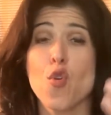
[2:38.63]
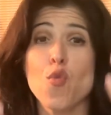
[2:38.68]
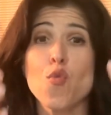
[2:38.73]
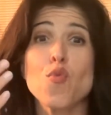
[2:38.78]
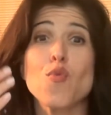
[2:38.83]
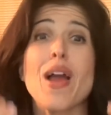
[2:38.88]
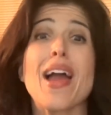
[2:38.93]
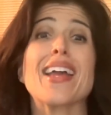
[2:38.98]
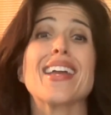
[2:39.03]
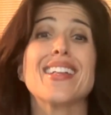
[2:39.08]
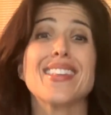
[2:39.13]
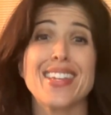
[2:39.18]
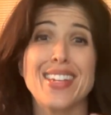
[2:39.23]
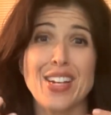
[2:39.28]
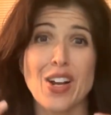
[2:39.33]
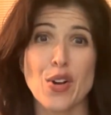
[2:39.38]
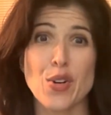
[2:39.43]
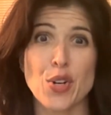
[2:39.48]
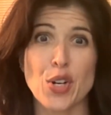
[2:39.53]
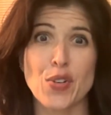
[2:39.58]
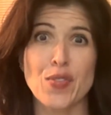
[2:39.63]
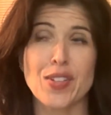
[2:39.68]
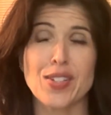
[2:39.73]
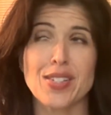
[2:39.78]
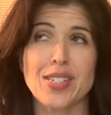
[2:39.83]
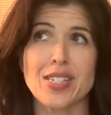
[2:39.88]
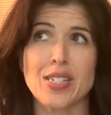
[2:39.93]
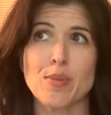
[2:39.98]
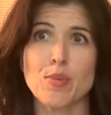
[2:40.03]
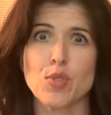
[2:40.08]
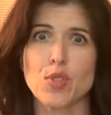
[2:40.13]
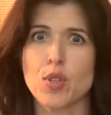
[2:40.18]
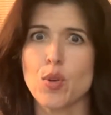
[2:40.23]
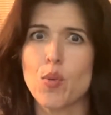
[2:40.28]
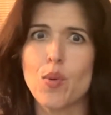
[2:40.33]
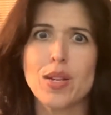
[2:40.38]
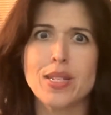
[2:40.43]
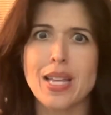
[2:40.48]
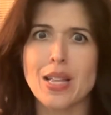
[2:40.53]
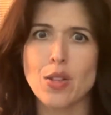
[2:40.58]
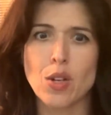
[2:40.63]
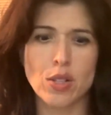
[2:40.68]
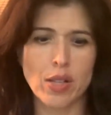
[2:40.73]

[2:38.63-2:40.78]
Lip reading: regulating our nervous system. So what does that look